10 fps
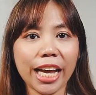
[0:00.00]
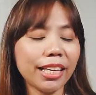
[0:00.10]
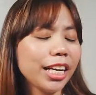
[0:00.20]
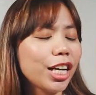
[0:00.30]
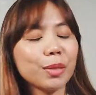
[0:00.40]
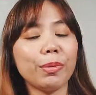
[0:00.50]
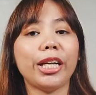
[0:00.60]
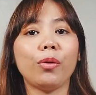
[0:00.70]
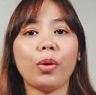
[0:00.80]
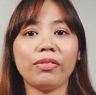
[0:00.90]
like husband
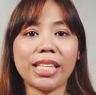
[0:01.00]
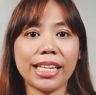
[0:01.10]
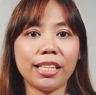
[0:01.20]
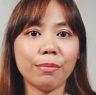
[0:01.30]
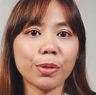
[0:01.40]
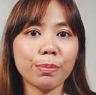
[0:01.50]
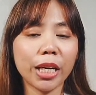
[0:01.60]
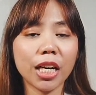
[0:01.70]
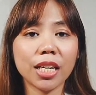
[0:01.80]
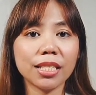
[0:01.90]
and wife tandems
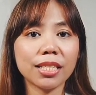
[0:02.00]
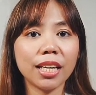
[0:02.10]
because,